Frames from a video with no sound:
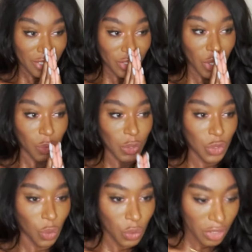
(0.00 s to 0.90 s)
thought it was
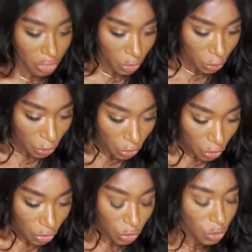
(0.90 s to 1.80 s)
so difficult
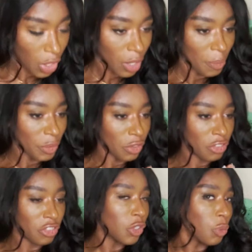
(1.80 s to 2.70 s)
to talk about the
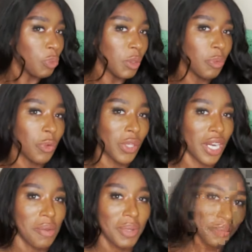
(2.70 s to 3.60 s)
few people that
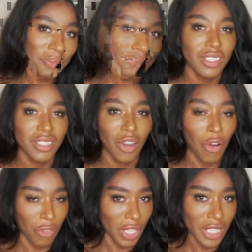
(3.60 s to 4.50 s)
I mentioned
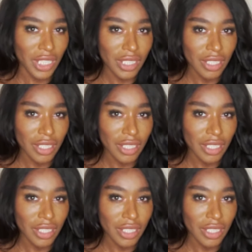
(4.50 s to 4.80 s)
already,